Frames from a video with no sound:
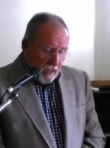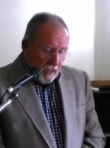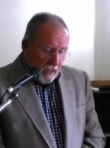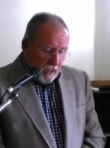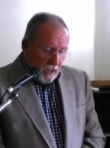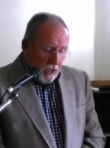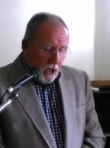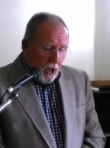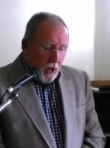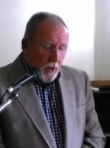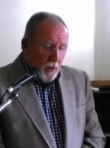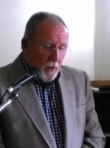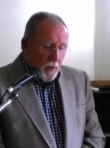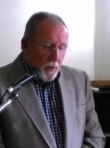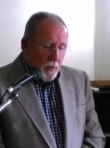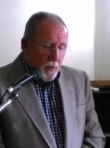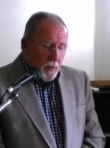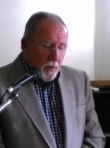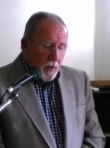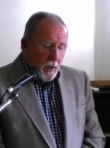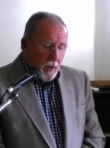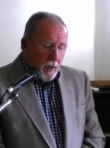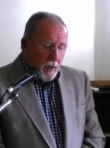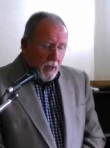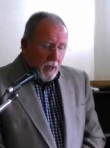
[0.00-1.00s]
allow
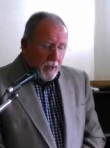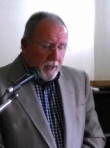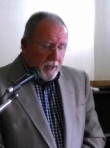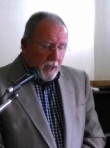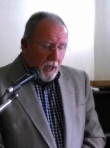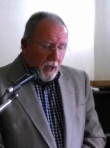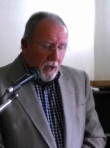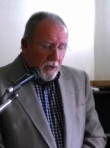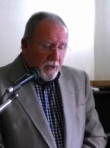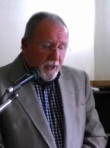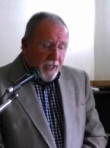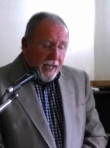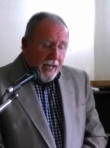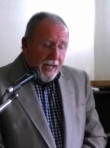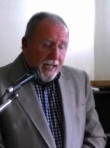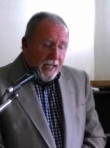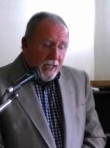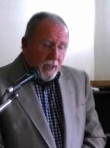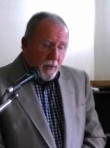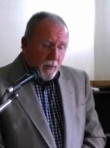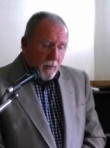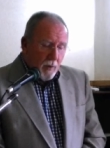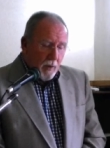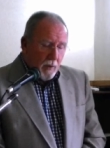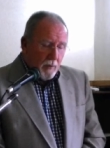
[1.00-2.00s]
uh, or
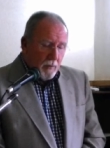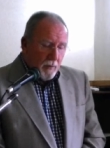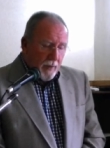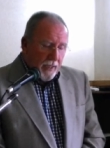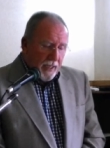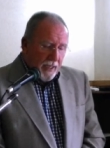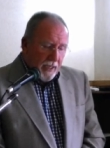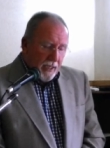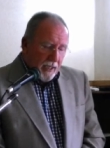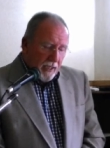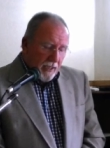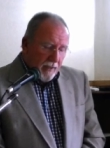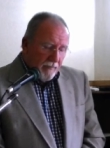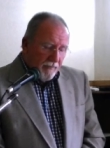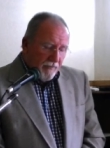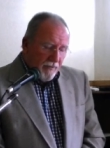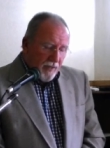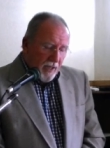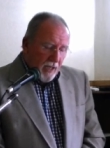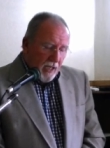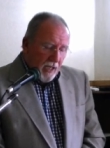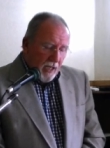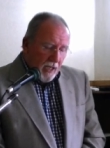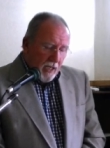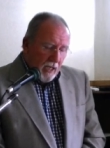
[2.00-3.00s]
take what we
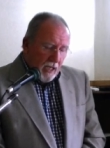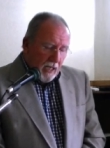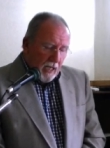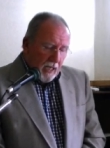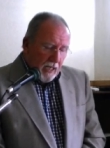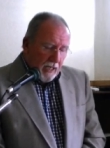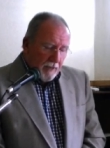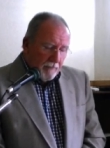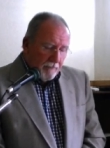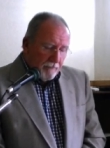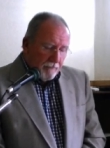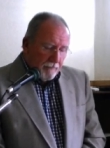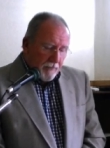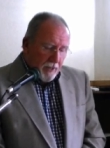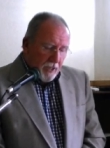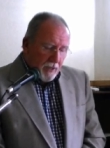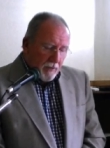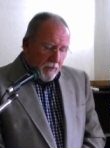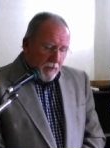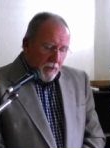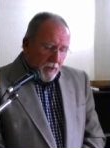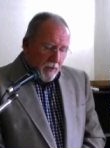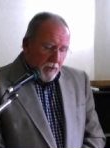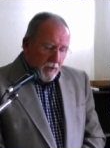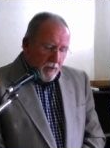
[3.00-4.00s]
uh,
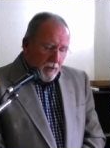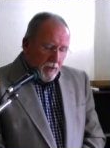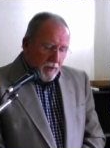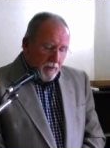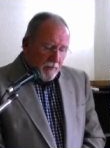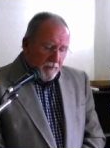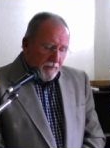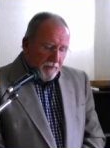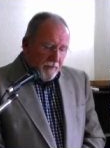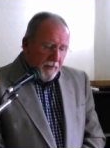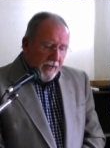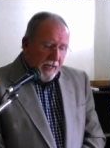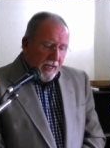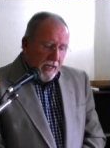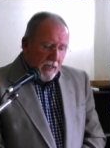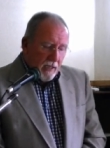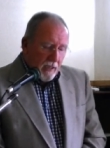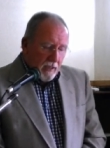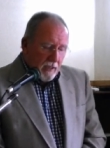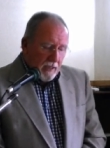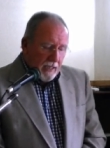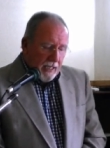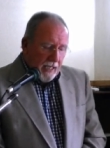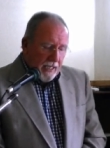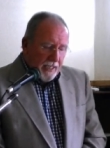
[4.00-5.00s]

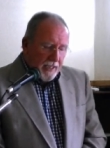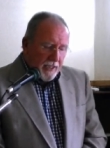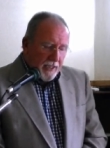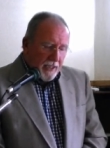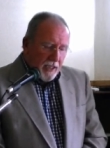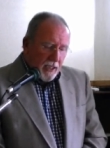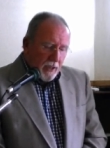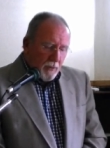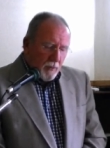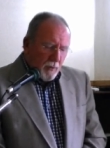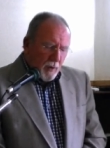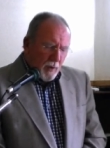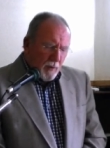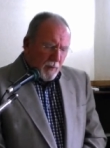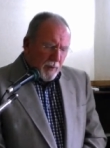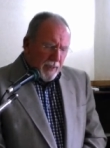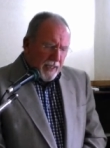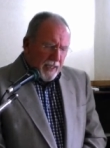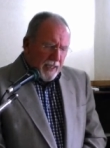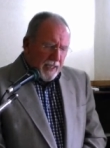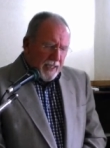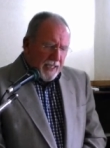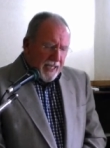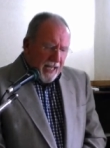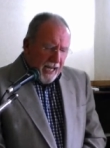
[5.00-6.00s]
feel and what
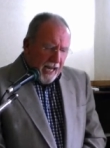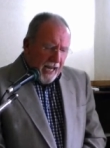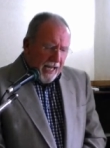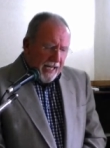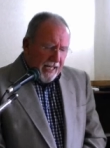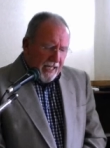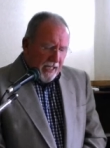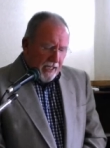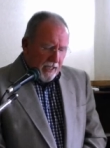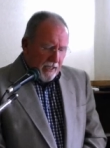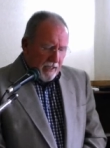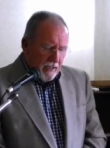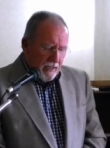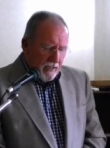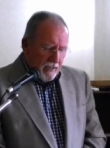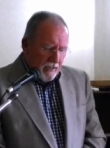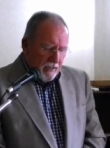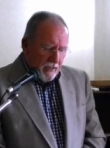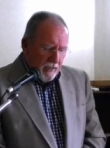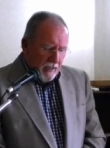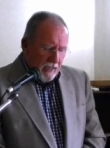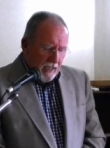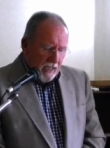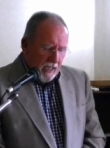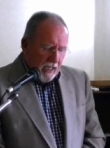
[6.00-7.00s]
we gain
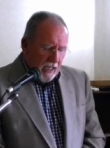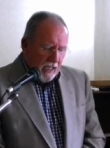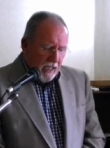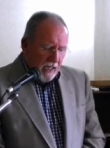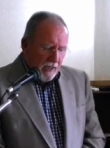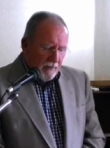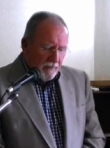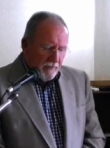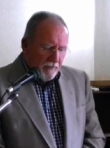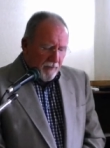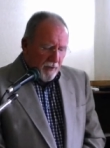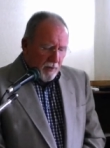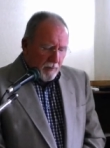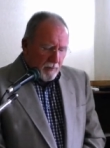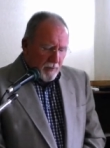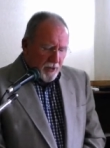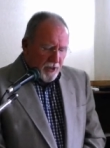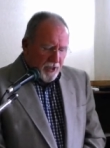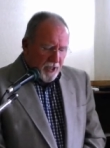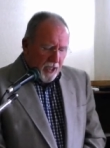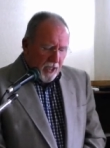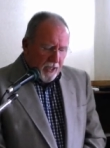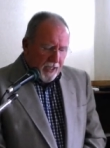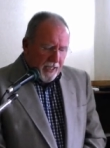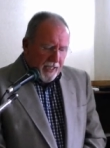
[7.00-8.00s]
uh, from
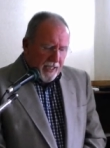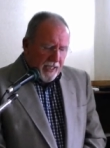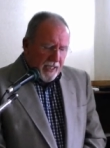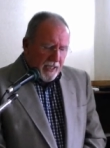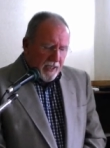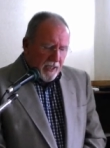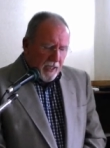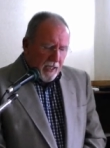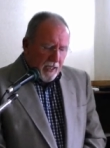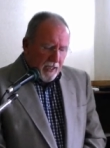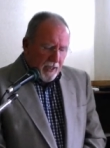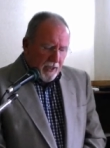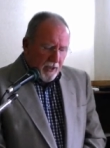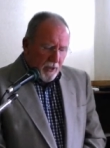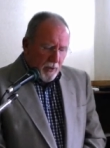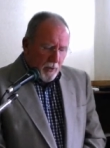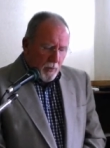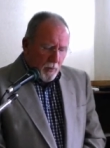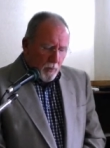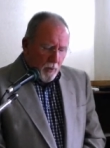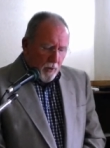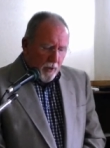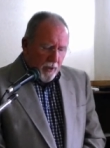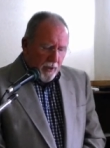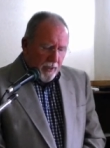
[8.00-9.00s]
studying
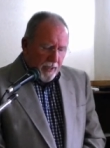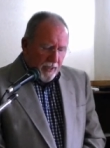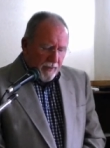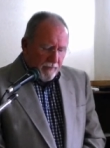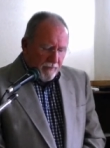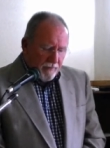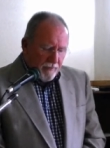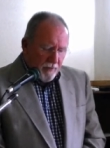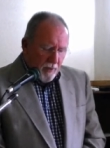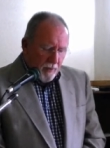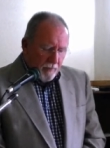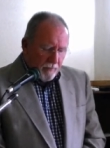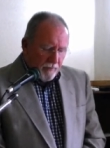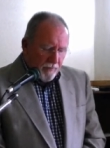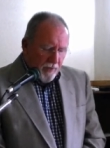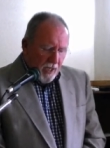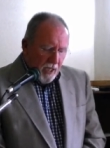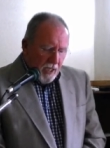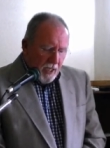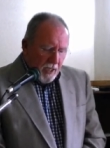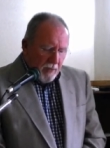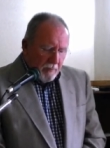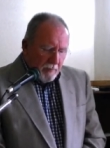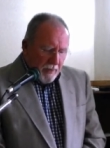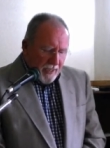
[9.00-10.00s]
your word and from
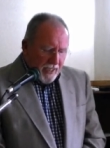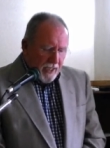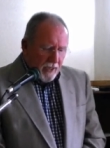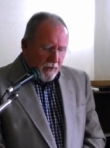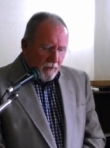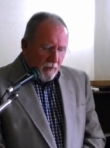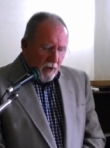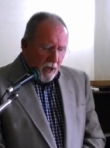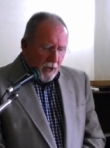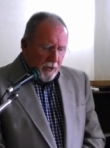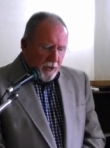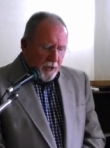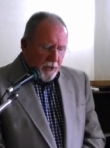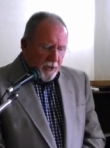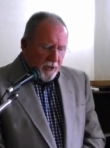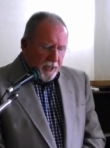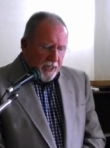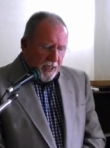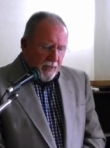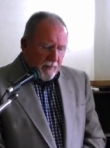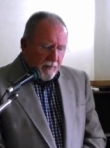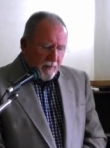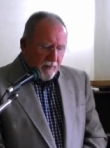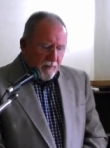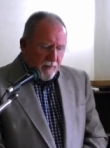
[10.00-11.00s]
meeting round your
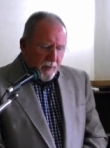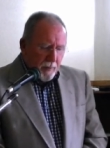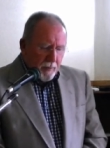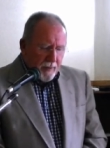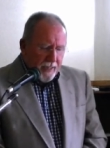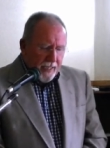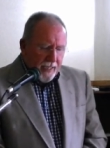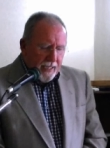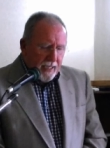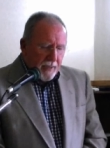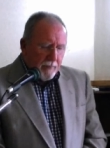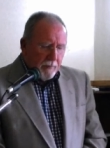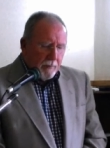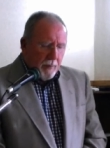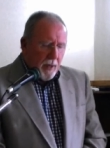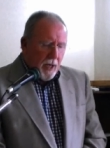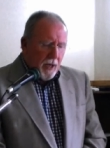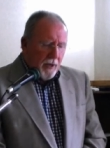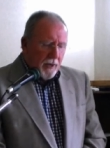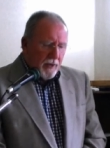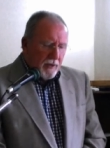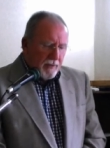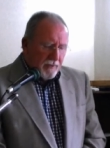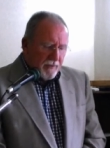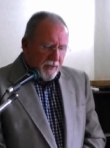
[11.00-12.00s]
table, from taking
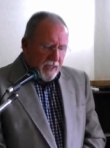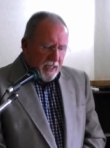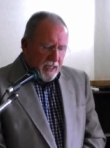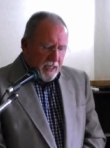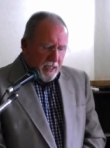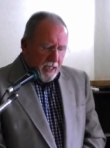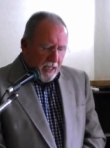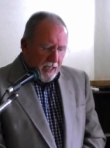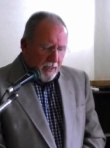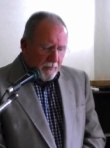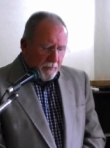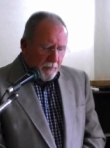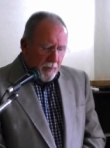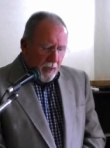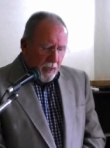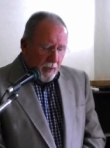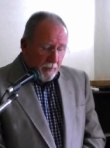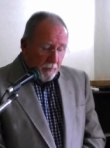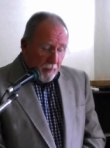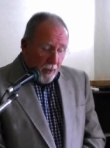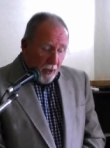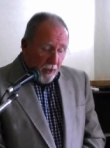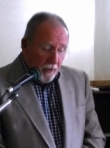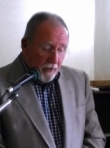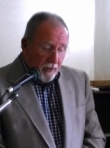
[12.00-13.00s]
part of the
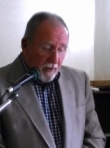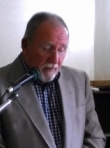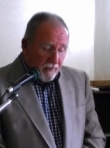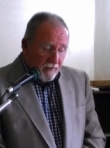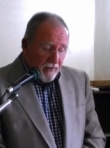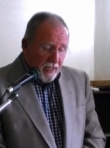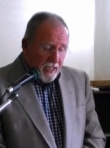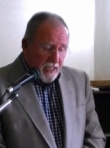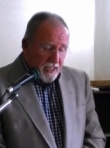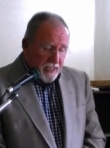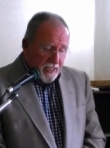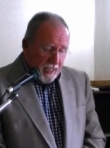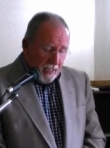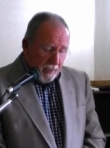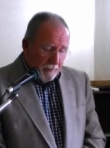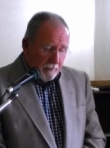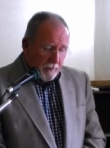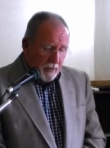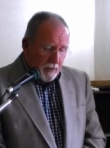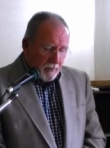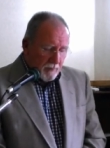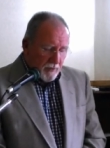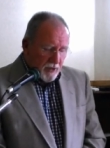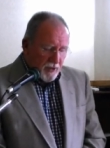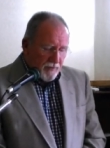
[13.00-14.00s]
uh, part of these
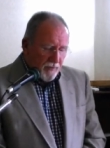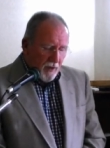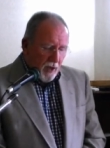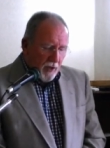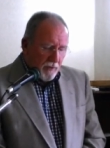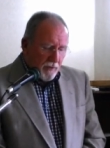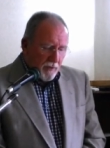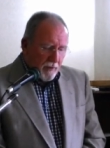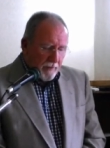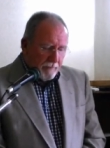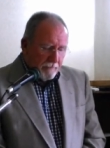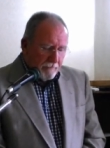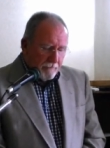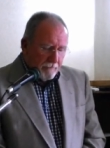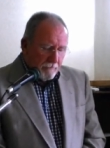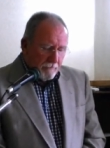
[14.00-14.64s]
emblems, Father,